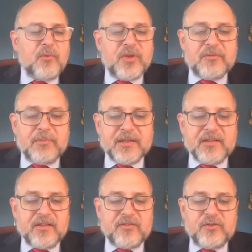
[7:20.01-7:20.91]
We
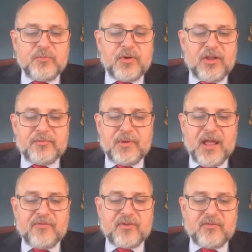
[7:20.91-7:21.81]
expect that this new Prosper
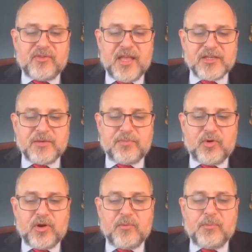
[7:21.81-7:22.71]
Africa flagship
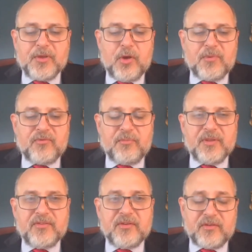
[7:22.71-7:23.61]
program will be open for
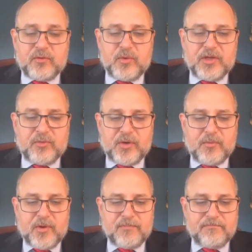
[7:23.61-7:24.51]
business in
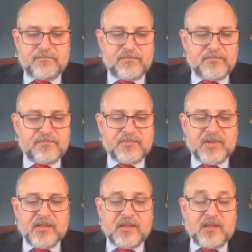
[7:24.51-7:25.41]
2021.
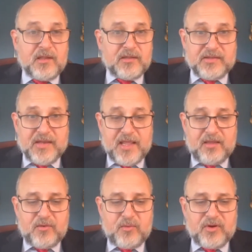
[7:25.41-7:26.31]

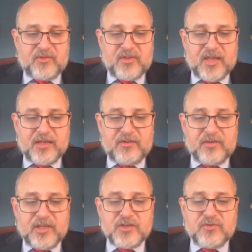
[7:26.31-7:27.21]
Today, we are excited
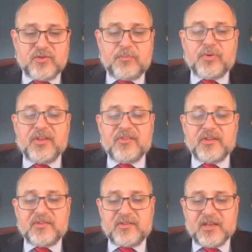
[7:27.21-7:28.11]
to issue the
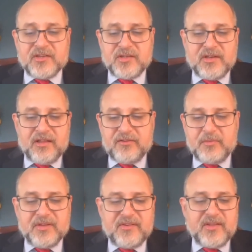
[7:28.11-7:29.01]
pre-solicitation
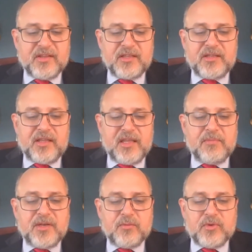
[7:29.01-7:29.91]
announcement signaling the
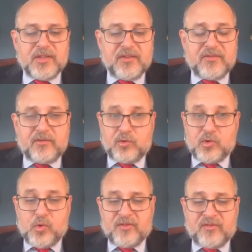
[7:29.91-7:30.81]
imminent release of the
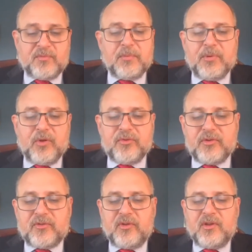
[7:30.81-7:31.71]
request for
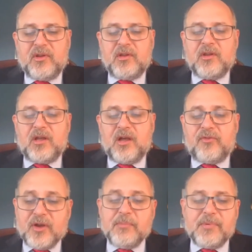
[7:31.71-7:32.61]
proposals
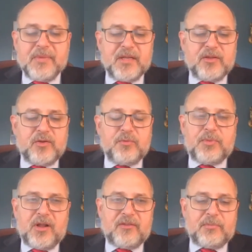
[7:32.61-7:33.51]
for implementing the new
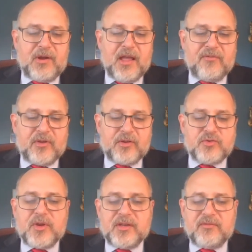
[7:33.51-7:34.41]
Prosper Africa
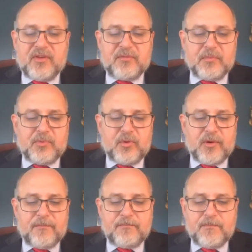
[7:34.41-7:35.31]
Trade and Investment
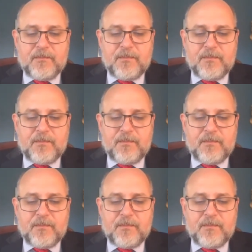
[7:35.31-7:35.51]
Program.